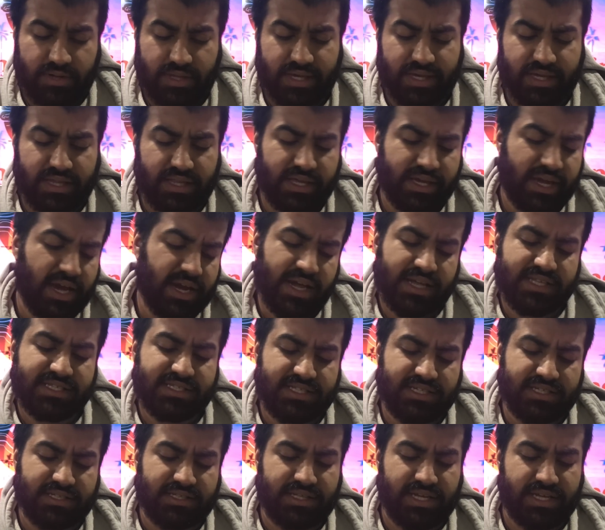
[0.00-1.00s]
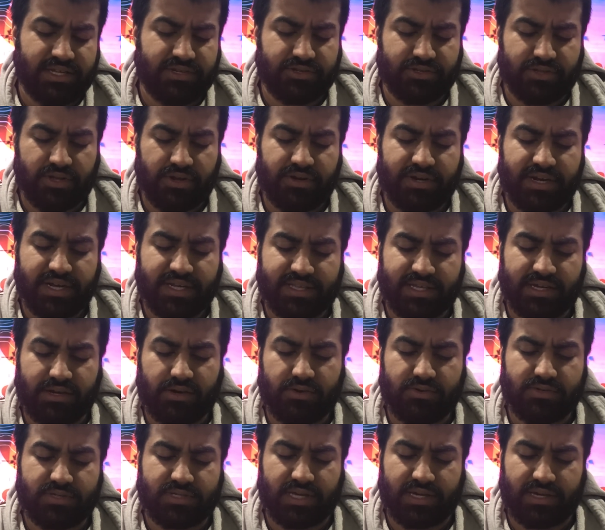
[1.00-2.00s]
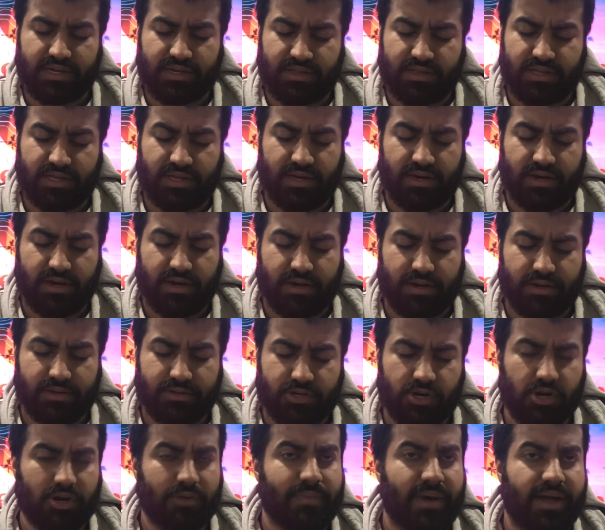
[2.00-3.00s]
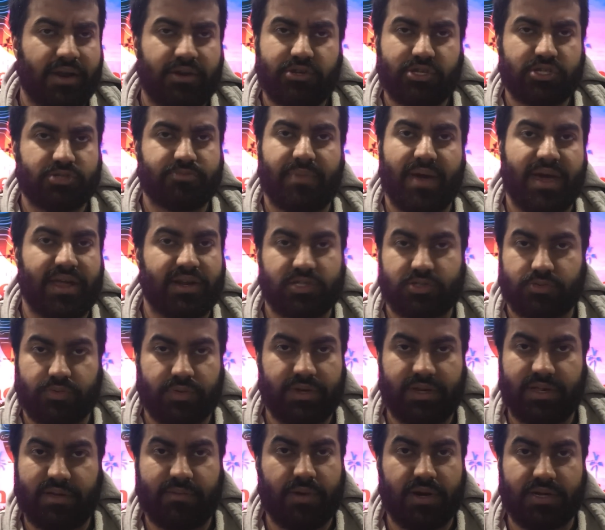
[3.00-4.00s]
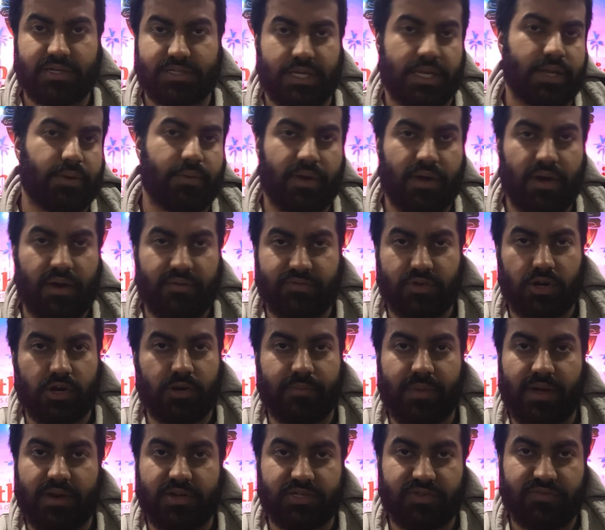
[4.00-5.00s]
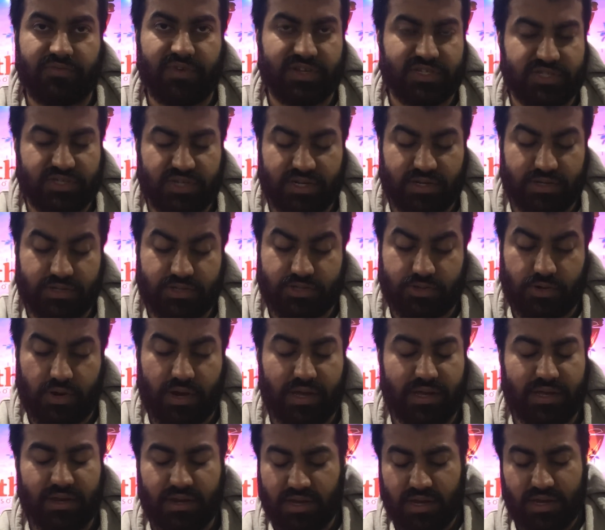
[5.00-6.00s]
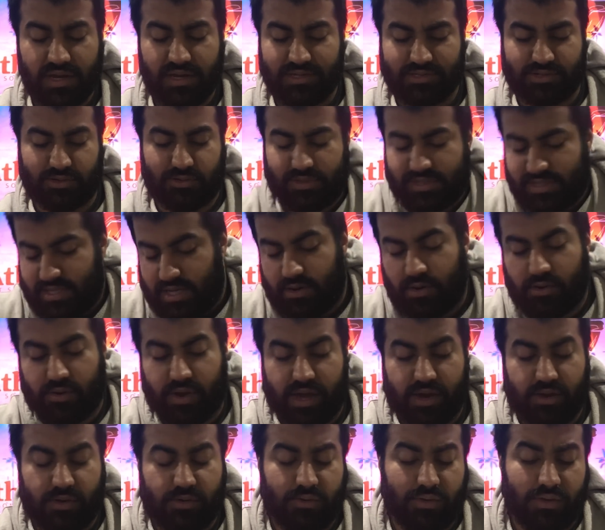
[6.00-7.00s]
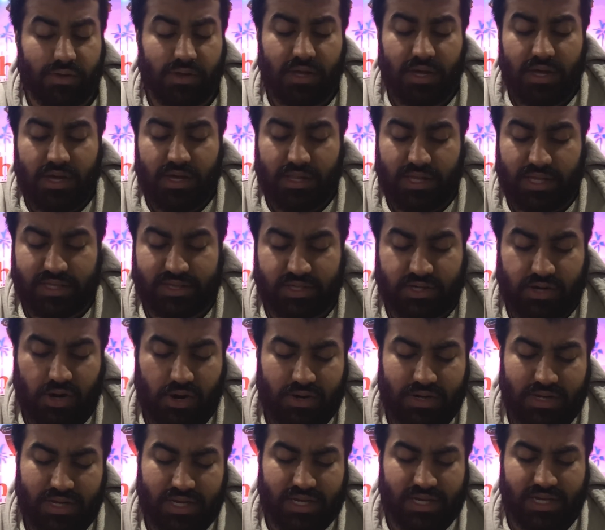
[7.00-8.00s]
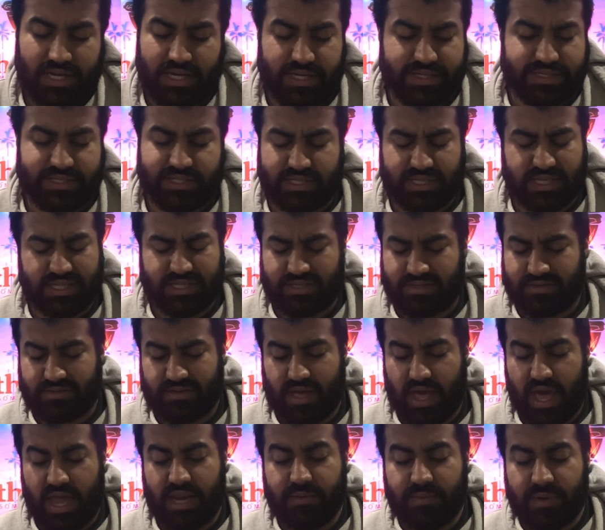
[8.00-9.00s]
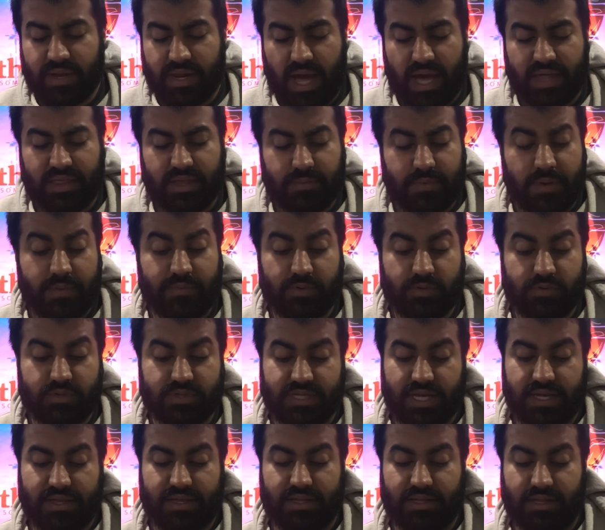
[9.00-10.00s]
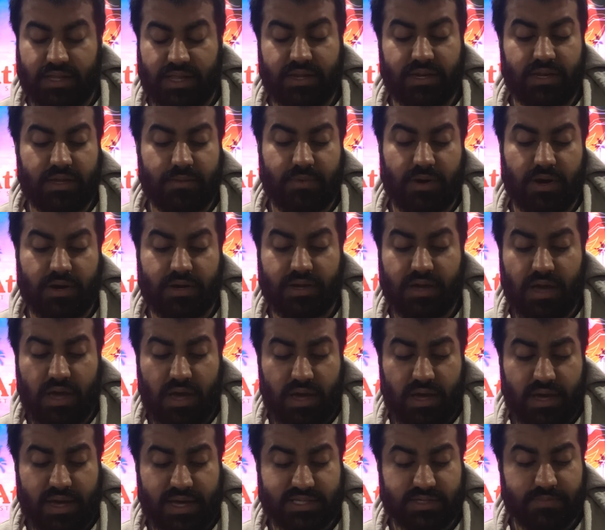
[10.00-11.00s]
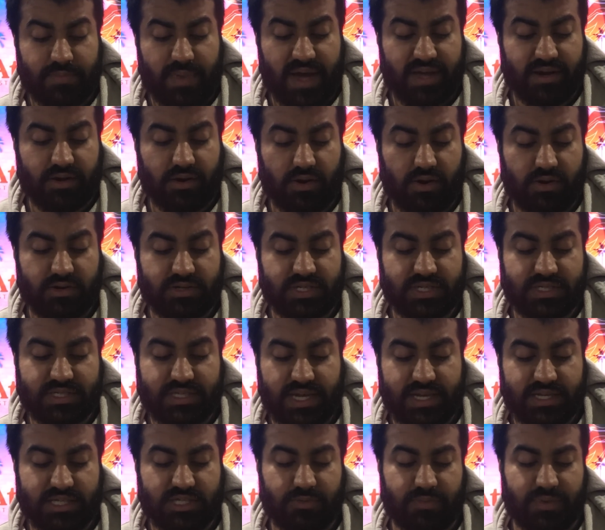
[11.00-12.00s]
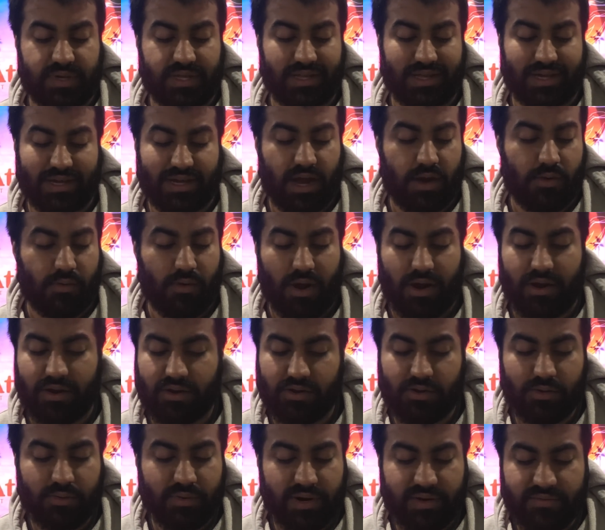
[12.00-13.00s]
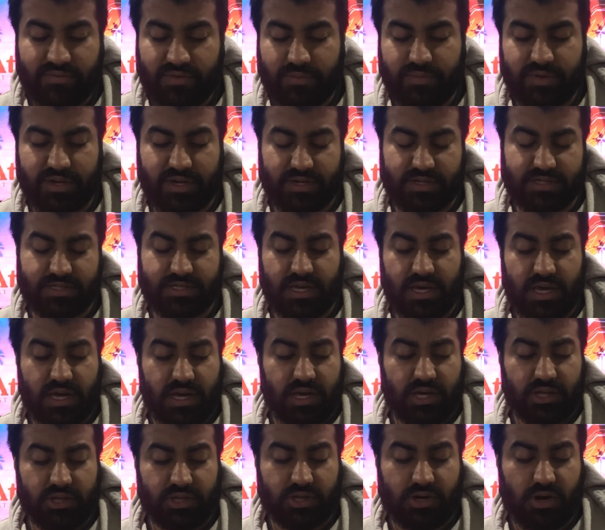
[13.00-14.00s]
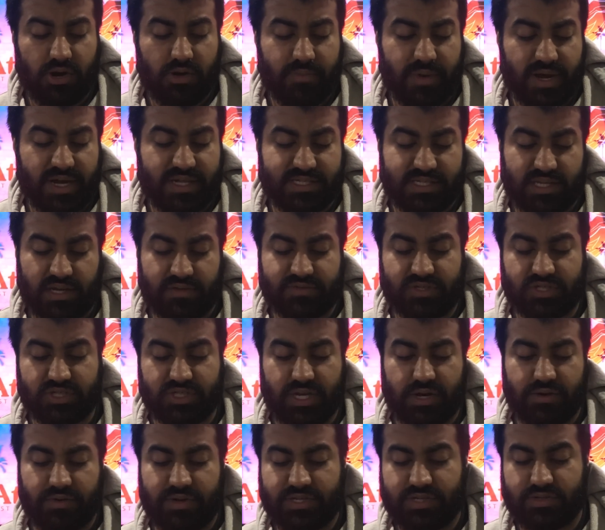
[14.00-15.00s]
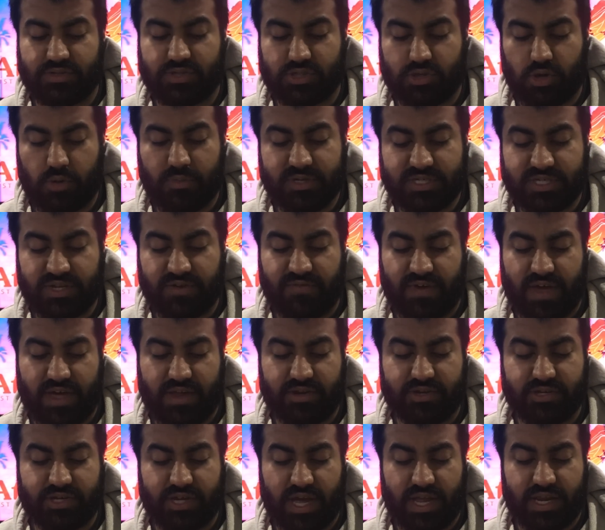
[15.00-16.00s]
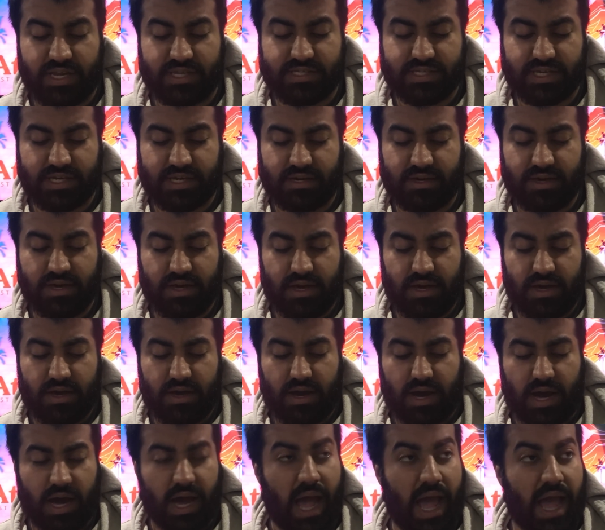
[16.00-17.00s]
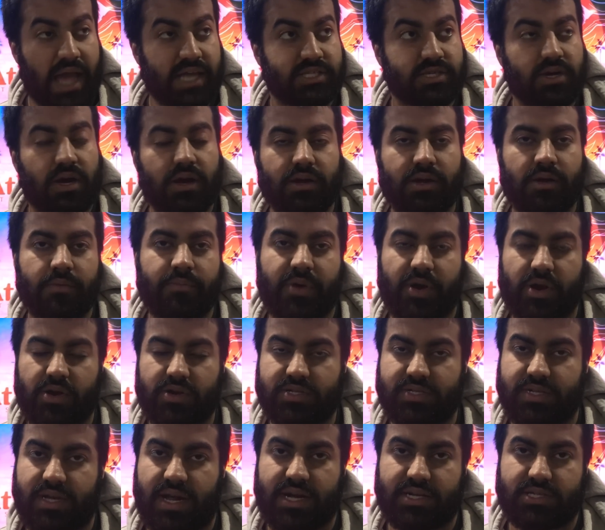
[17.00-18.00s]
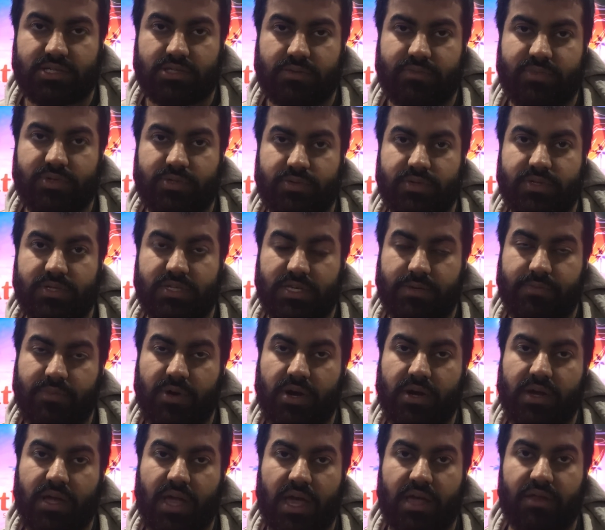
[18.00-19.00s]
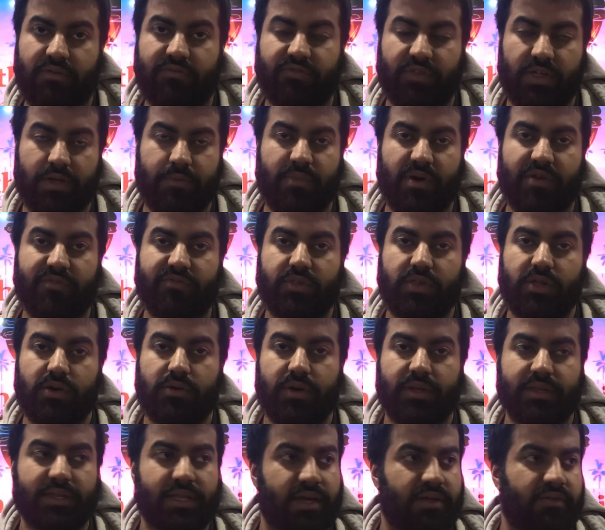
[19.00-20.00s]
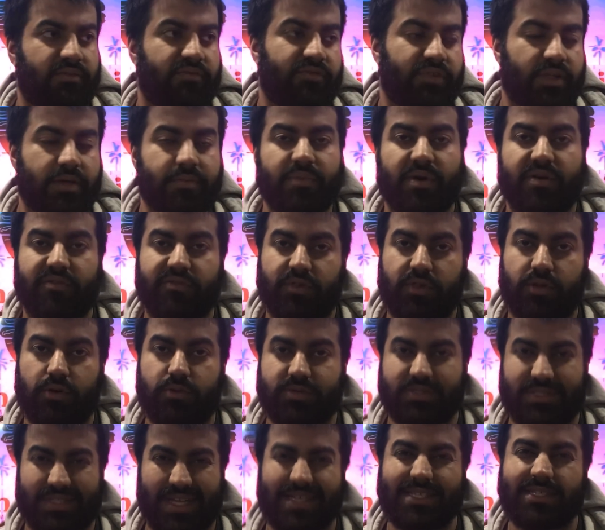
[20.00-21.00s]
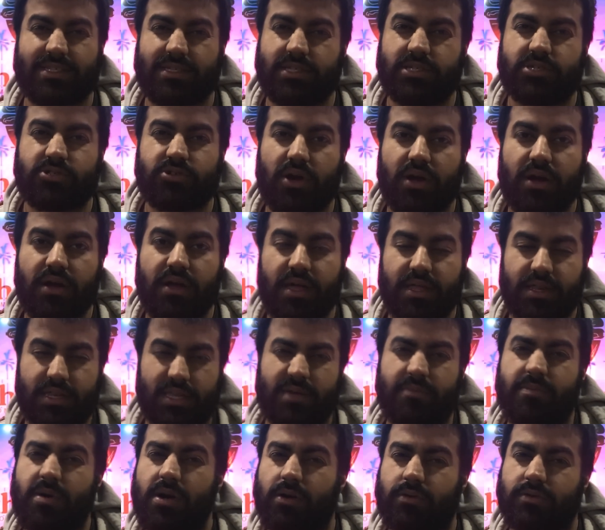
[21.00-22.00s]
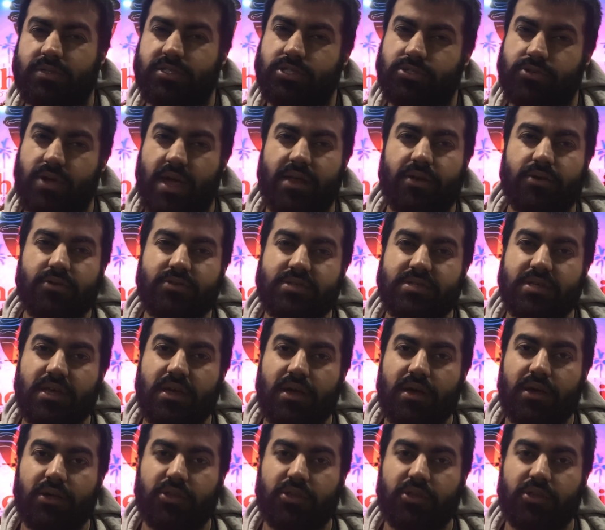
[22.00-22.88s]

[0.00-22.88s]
Like against the Danger Thunder deck that goes the Dark Matter, you just banish 3 debugs anyway of Dark Matter's effects. You're not gonna try it, so it's okay, cool. The card, it's anybody. I think people who say that Lady Debug is a bad card just say it to be ironic or whatever, because the card by itself just generates you so much advantage, and it's I saw a comparison actually between Debug and Flame Buffalo, and that Flame Buffalo was Destiny Draw and Debug was Stratos.